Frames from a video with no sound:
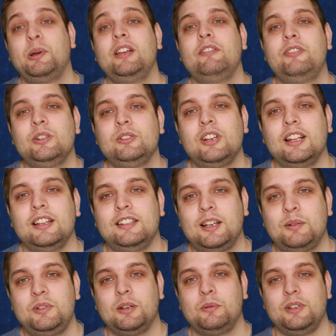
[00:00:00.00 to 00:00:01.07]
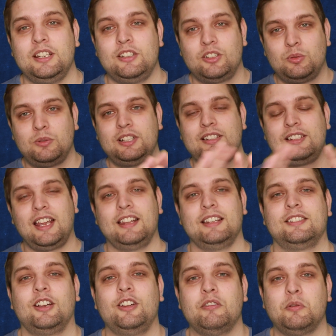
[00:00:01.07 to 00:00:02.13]
but it feels like the WWE just wanted to get
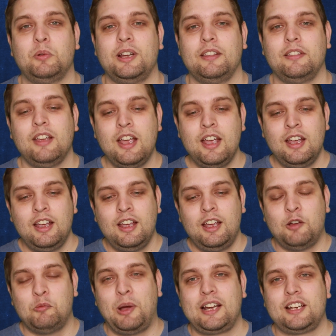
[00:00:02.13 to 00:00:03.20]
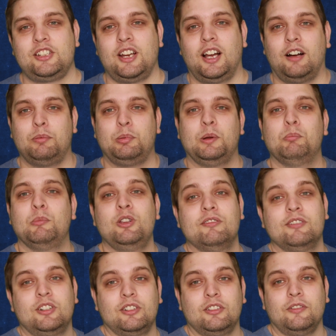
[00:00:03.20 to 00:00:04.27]
this over with and package it up and
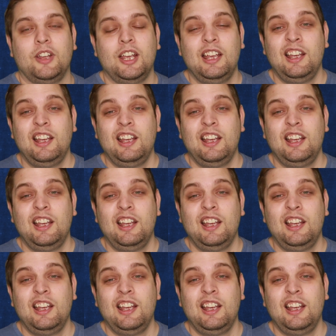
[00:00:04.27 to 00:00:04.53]
move on.